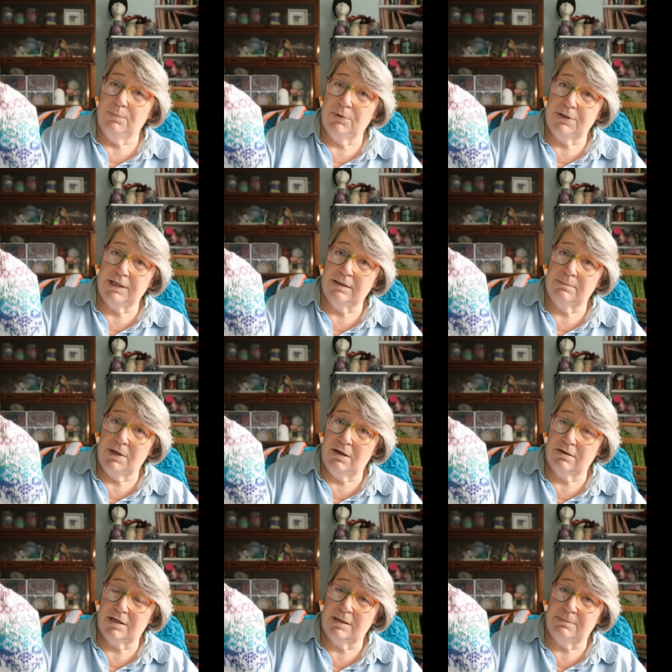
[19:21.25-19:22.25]
putting a
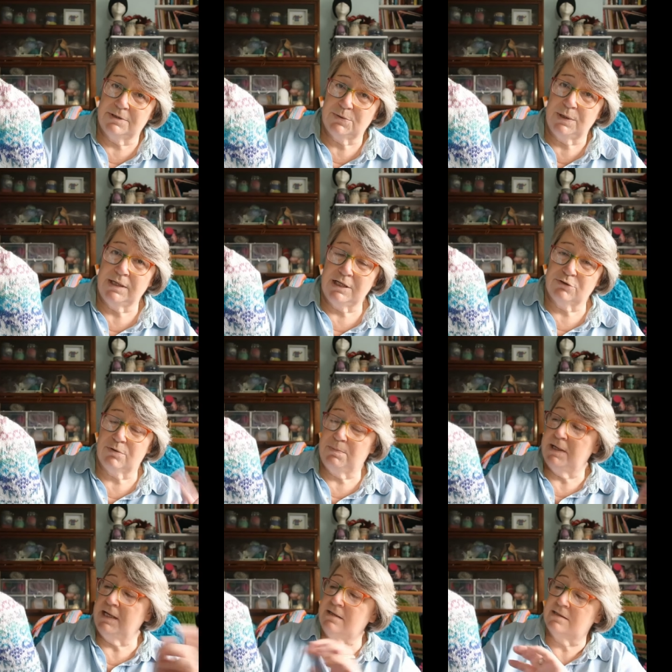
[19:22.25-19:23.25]
marker between each
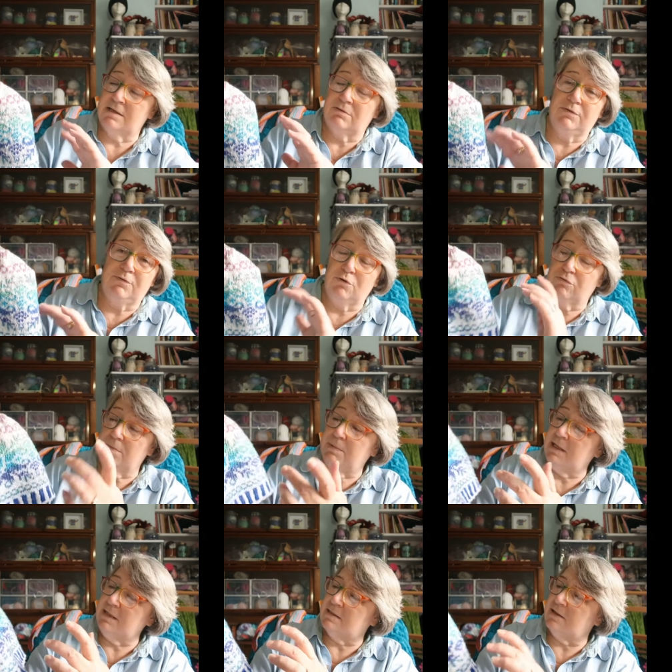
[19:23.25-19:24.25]
repeat. There are 4
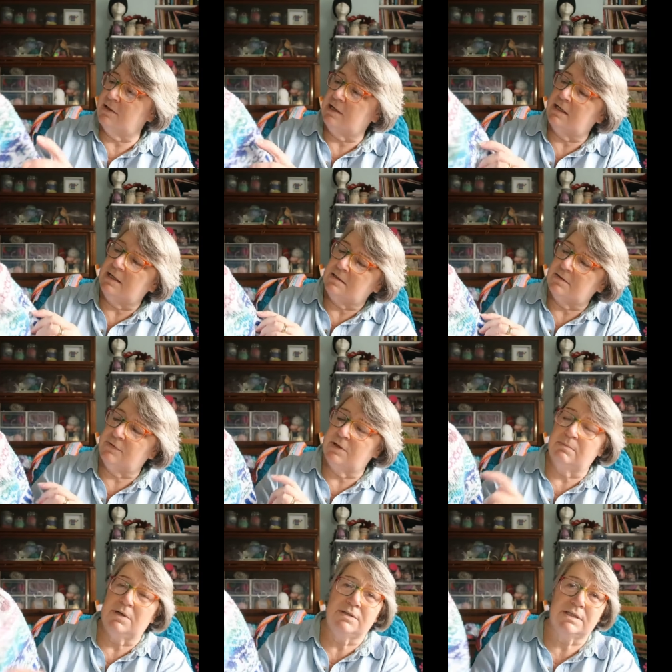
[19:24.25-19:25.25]
repeats, I think it is, of
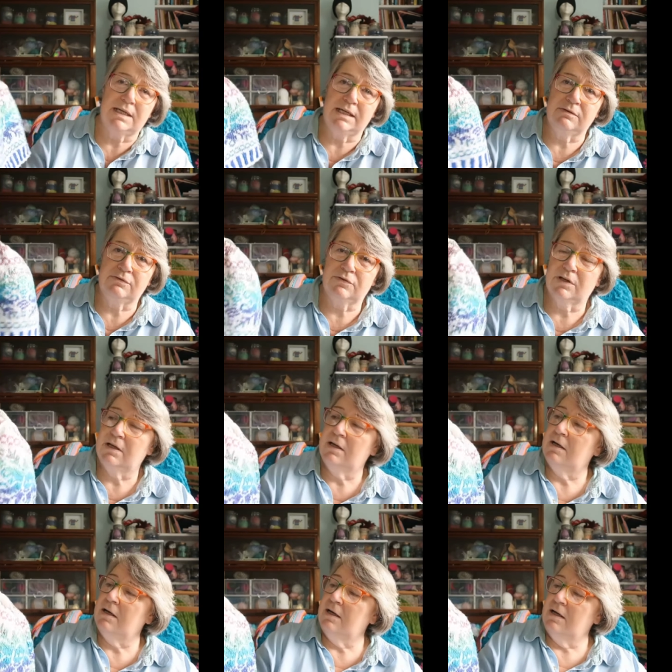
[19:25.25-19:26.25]
the motif.
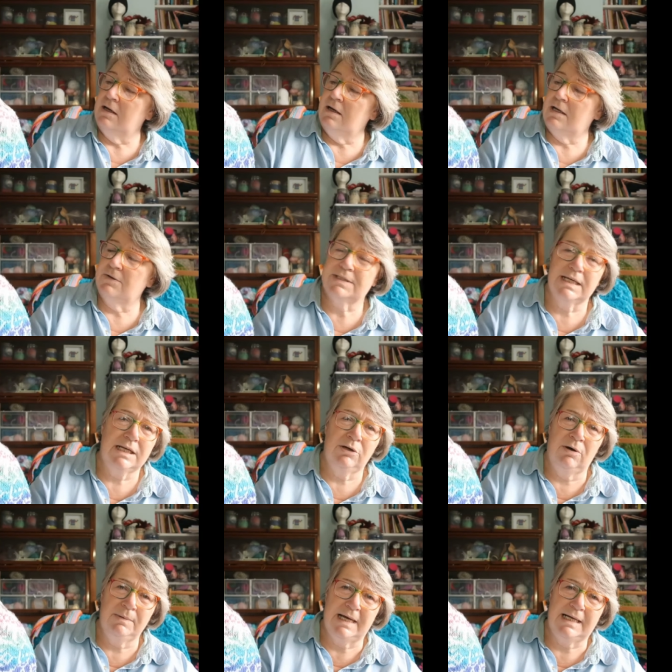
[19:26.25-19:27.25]
And I was thinking,
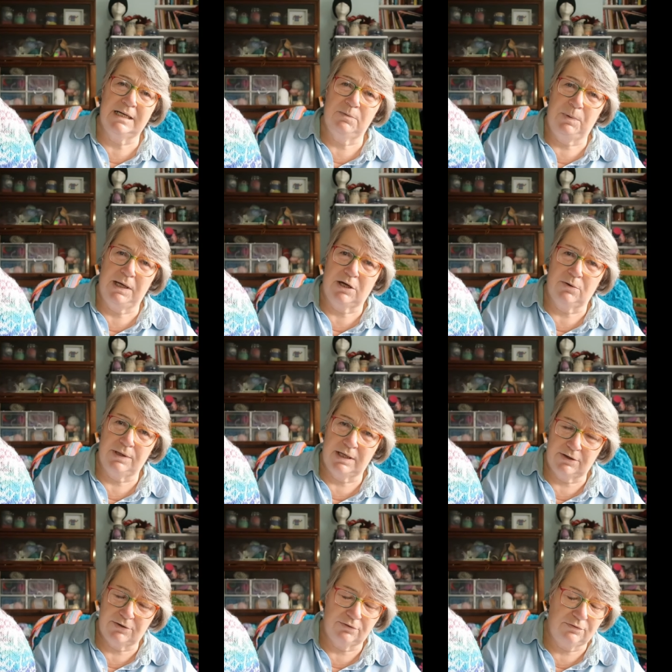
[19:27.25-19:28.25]
oh, I'm getting in a pickle. And
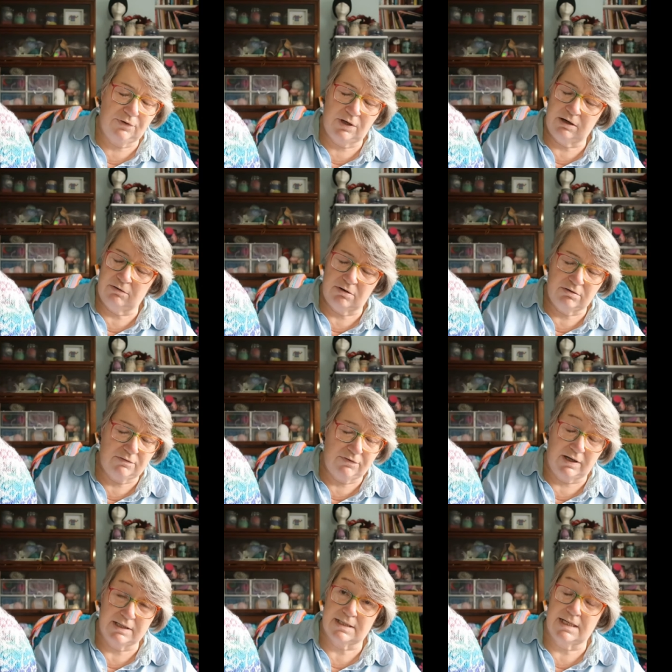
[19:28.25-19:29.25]
then I thought, follow your own
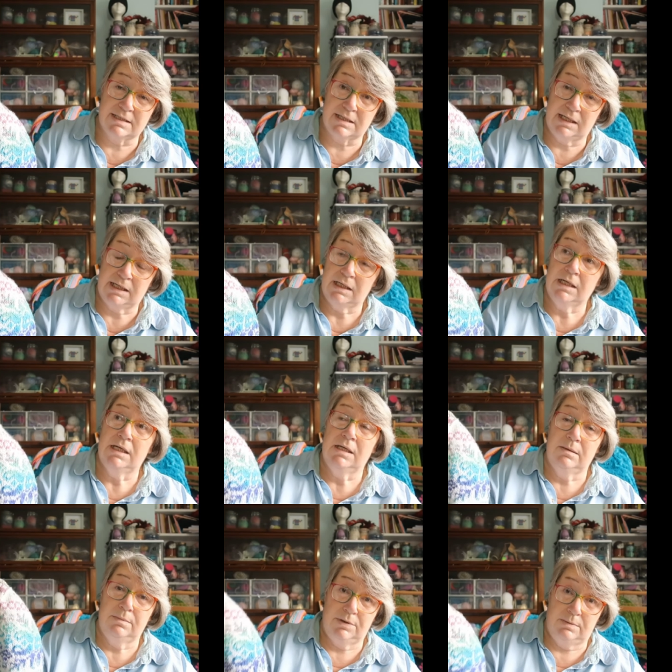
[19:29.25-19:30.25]
advice, Lesley.
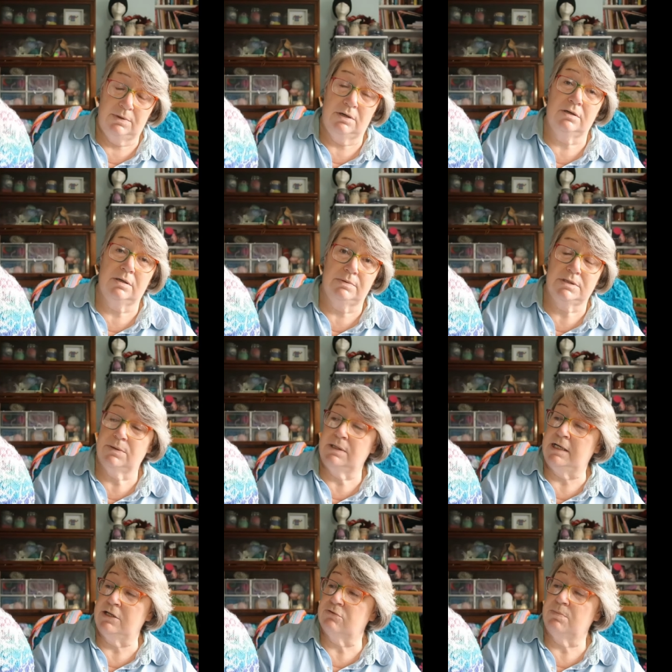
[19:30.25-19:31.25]
Put a marker
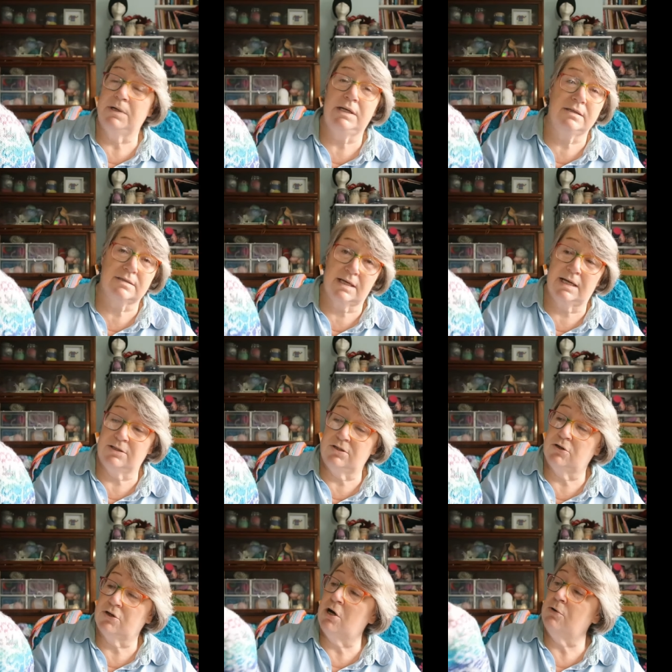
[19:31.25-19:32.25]
between each repeat and
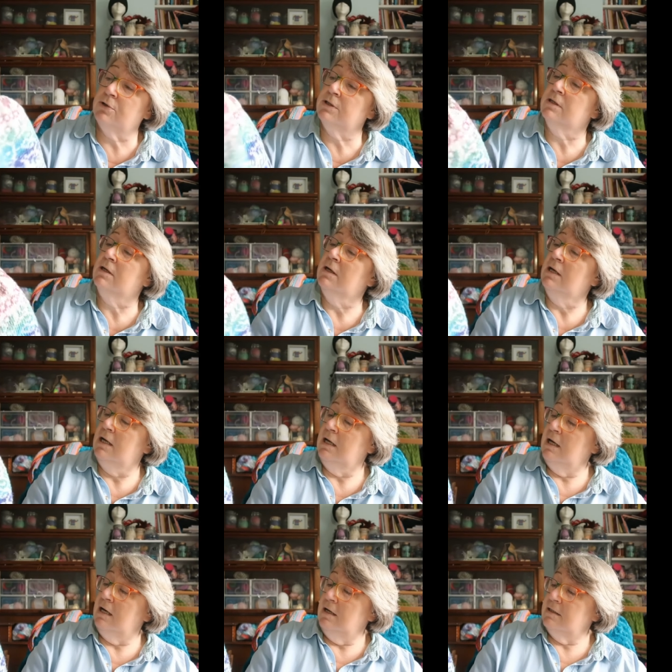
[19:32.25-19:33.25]
you're golden.
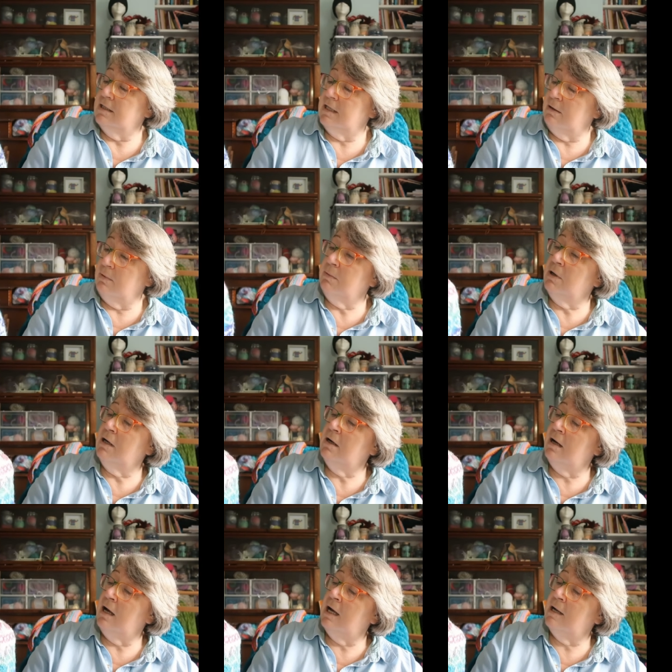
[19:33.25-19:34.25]
So there we
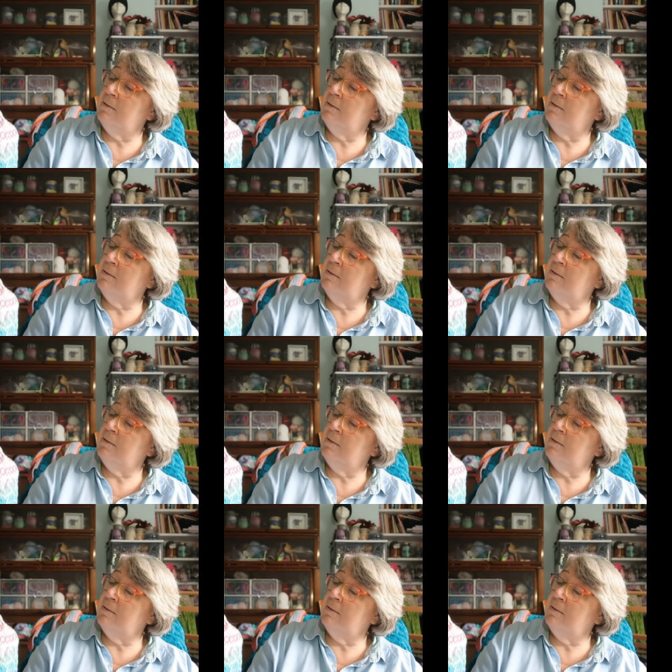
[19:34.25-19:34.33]
were.